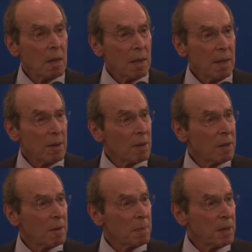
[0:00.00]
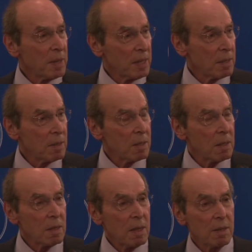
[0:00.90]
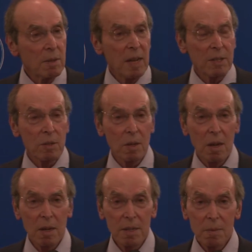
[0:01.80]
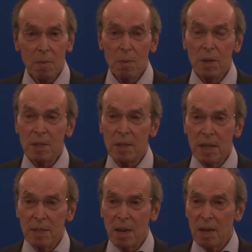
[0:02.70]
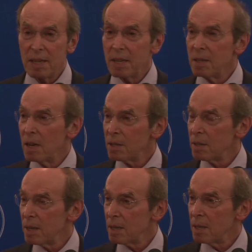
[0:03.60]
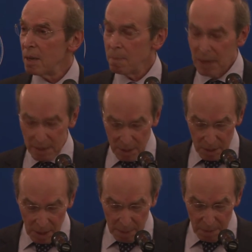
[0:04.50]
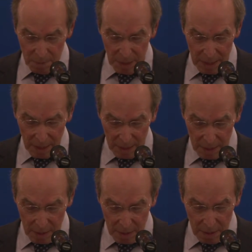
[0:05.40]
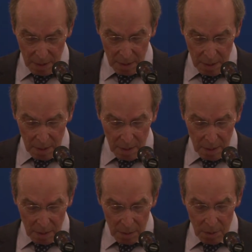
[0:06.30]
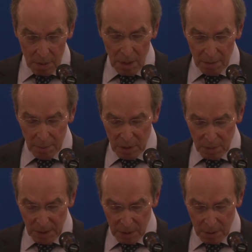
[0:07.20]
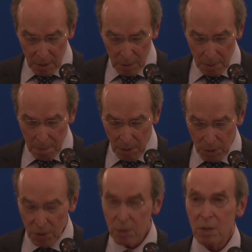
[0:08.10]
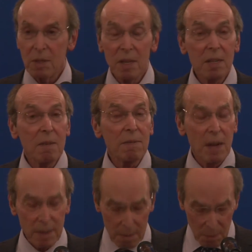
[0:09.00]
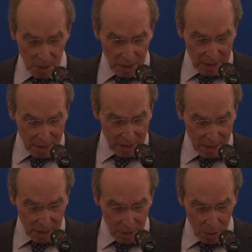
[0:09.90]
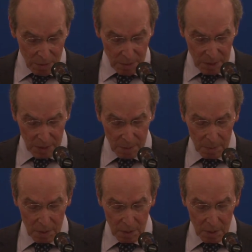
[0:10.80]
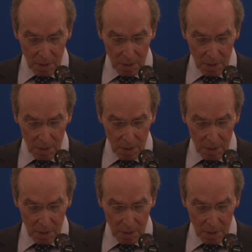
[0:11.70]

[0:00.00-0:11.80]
In earlier periods, international law was entirely agnostic about this type of meddling. Governments felt no compulsion to dignify them with legalistic euphemisms.